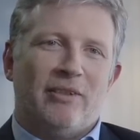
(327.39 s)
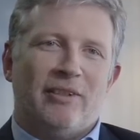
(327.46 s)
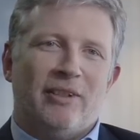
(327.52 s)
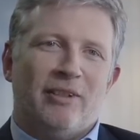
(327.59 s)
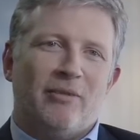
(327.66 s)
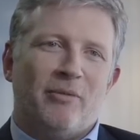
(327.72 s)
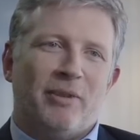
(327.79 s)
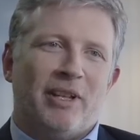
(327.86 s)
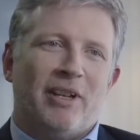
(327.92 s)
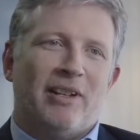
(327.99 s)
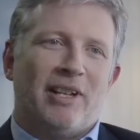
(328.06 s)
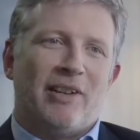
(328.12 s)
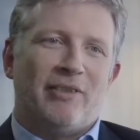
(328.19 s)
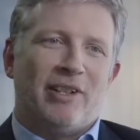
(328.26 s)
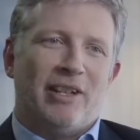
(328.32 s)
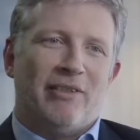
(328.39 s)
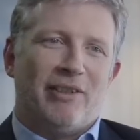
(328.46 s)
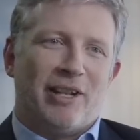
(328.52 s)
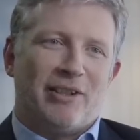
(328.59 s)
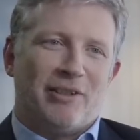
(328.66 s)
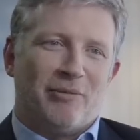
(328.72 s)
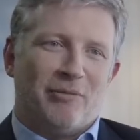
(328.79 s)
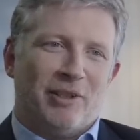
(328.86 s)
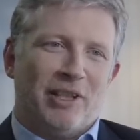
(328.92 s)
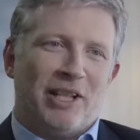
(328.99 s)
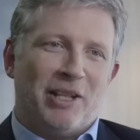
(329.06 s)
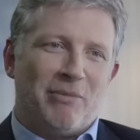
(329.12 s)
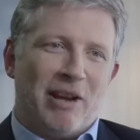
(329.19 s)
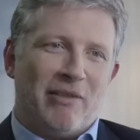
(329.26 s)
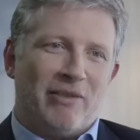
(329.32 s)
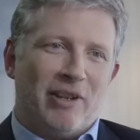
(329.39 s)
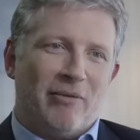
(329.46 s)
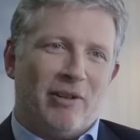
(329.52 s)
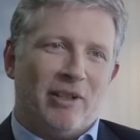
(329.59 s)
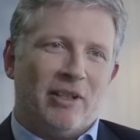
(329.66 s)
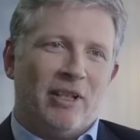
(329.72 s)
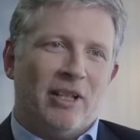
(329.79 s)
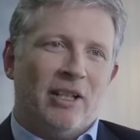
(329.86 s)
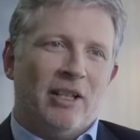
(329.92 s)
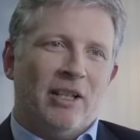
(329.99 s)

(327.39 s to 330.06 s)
you know what, we kind of have to give that to them. We'll let them have that one.